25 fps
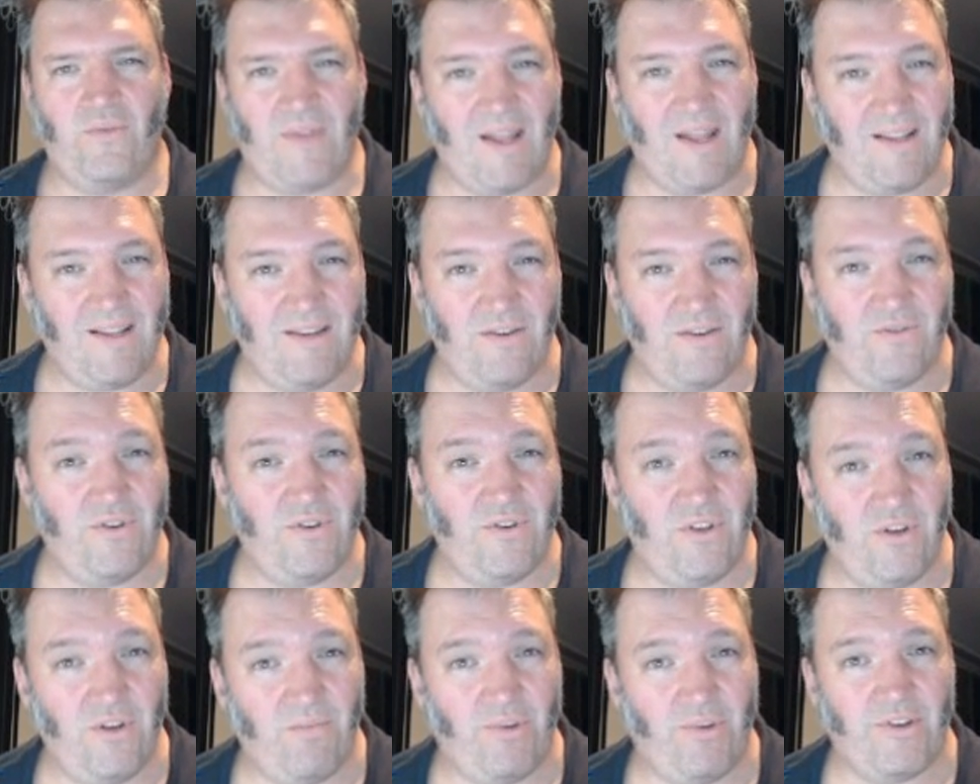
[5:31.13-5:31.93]
That
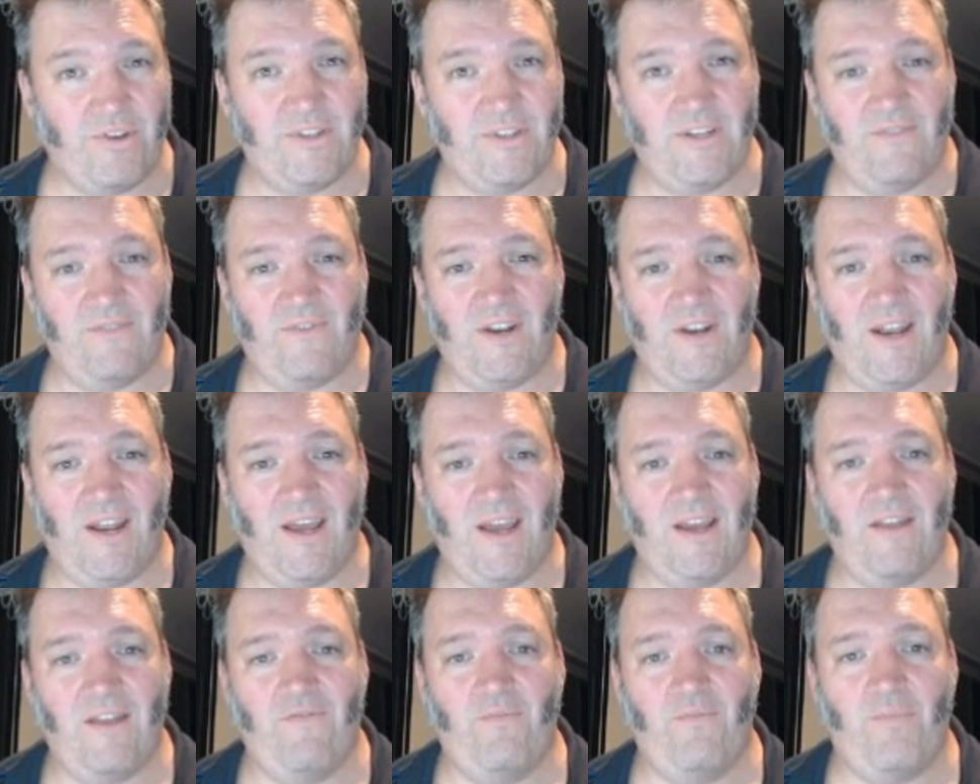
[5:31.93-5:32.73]
tells you your positive and
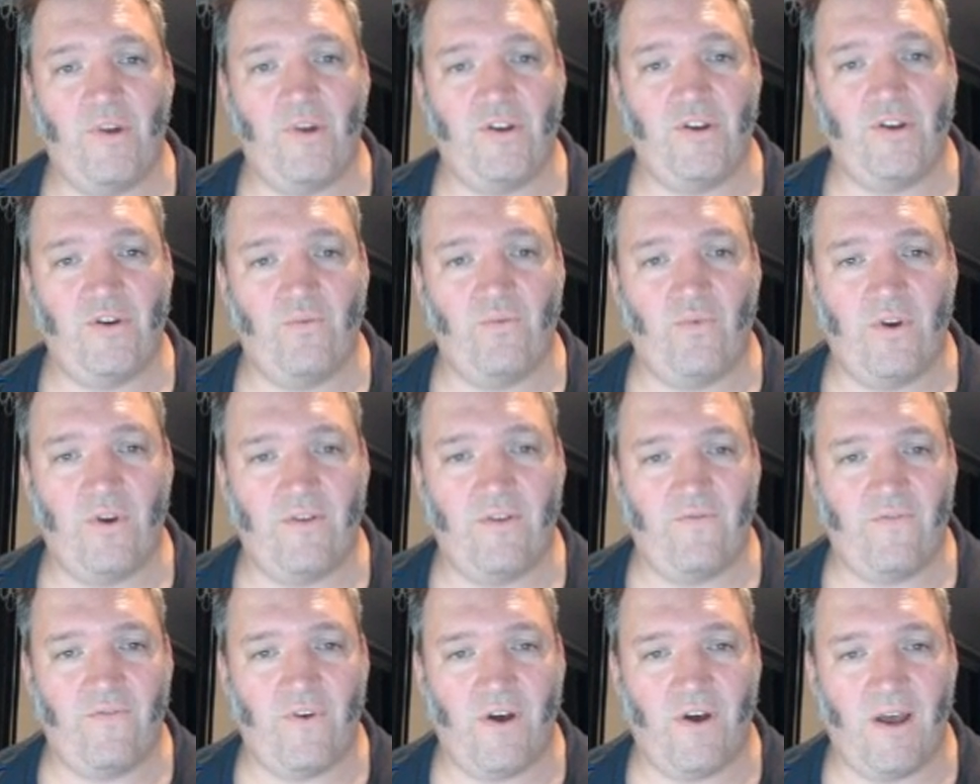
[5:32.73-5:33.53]
negative, but you want
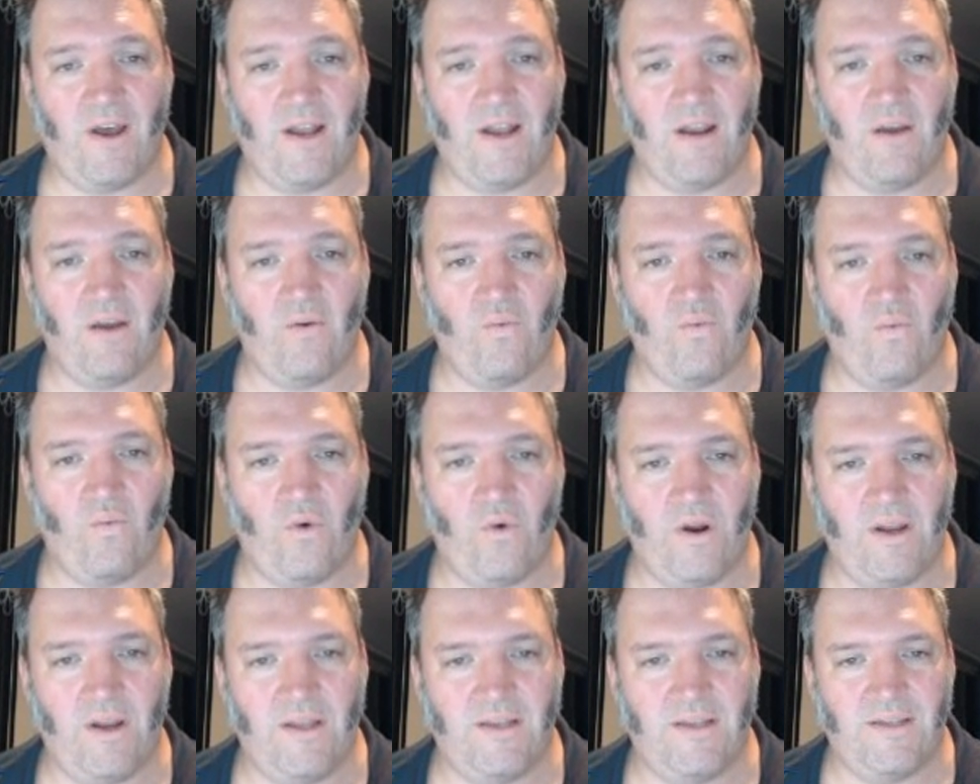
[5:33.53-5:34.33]
to find
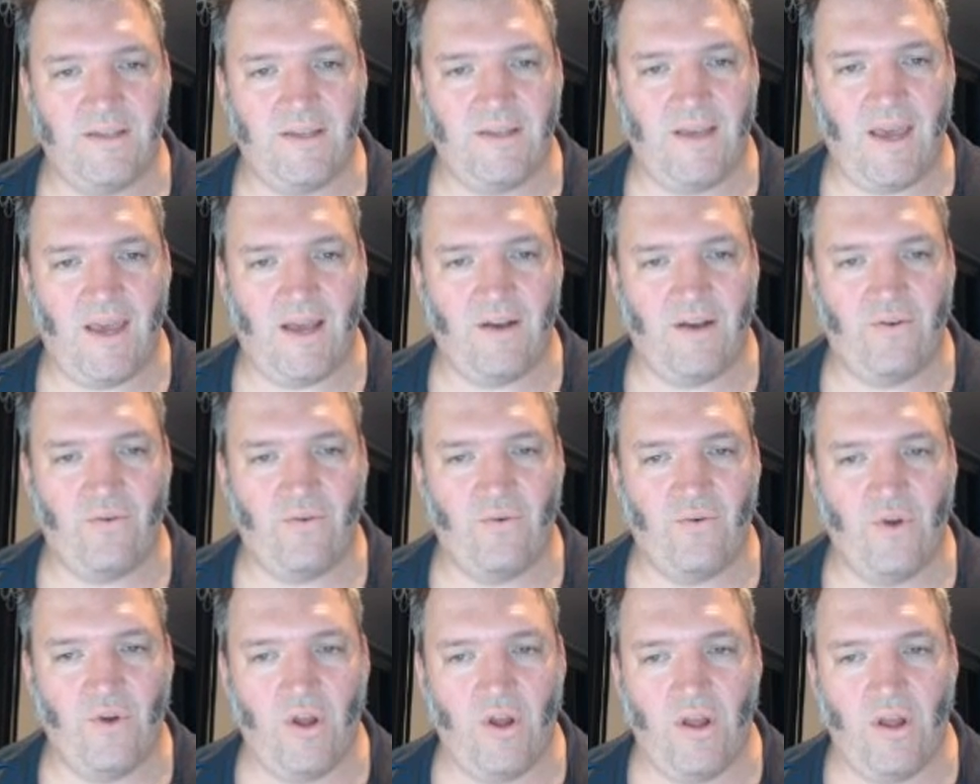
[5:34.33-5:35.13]
what is the
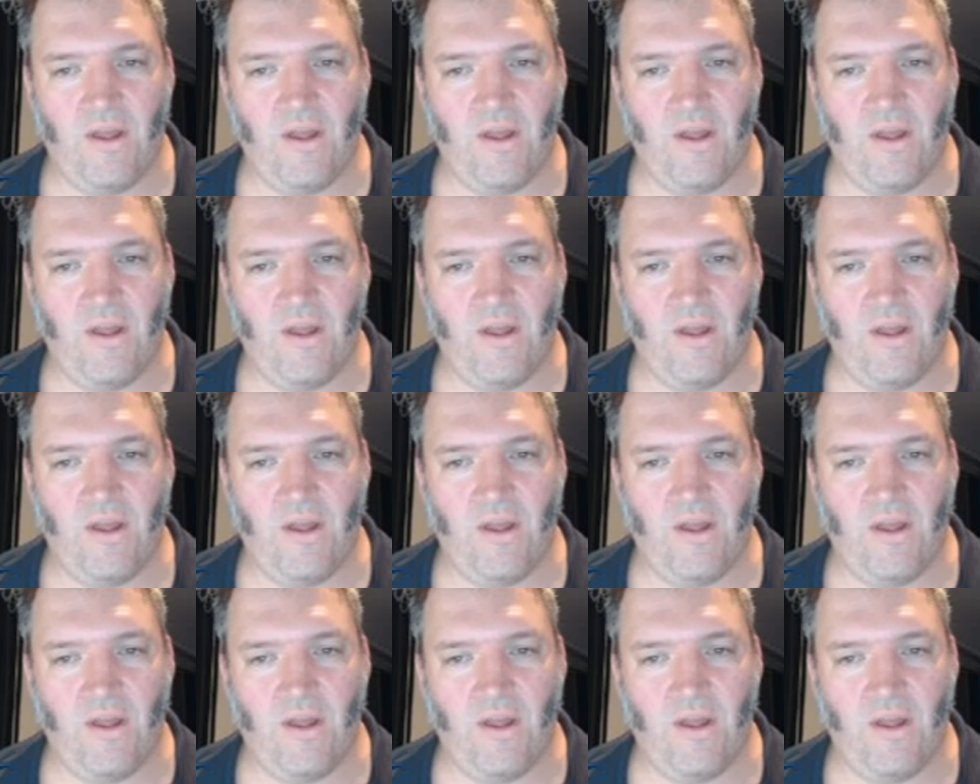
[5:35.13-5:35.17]
angle,